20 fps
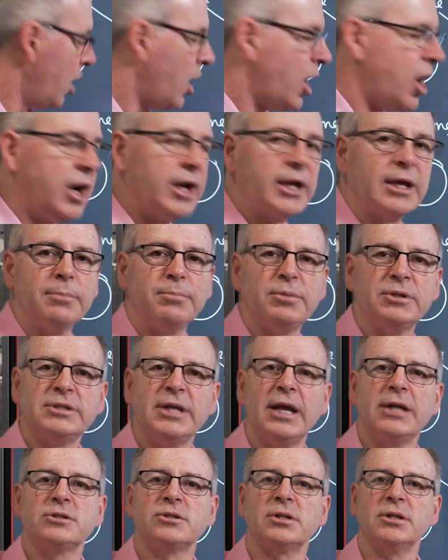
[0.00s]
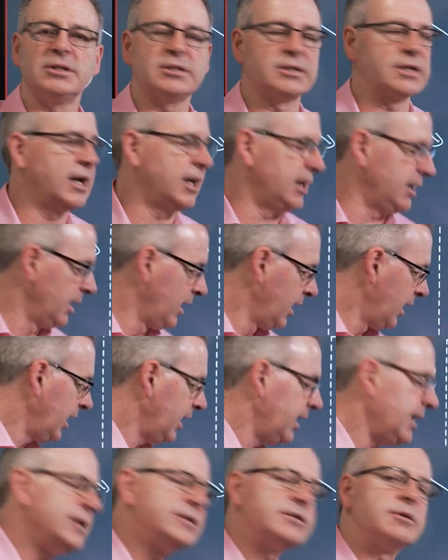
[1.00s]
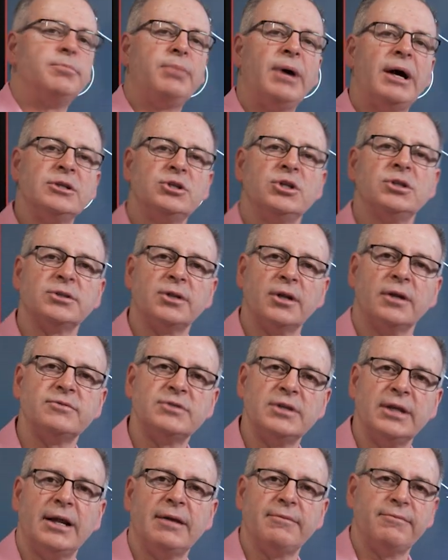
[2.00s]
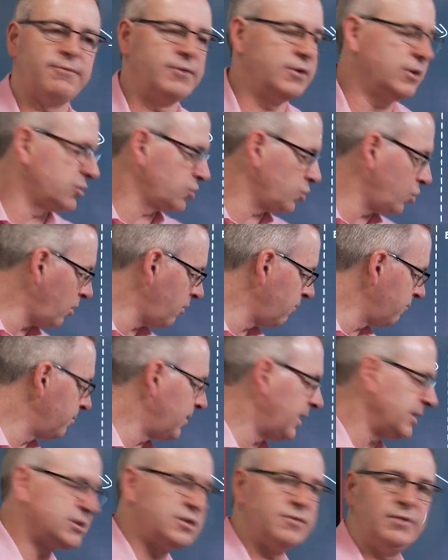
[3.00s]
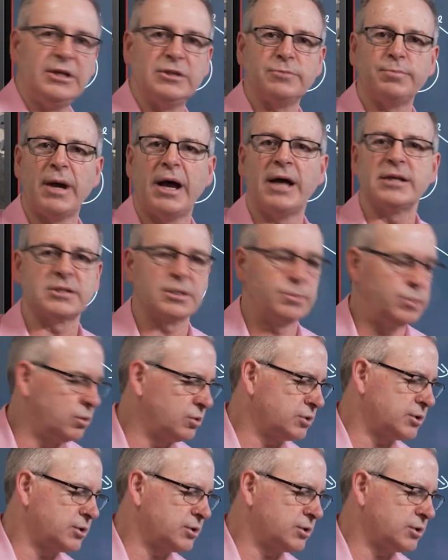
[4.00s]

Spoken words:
I can potentially say, here's a budget that I've set up for 12 months of his basketball.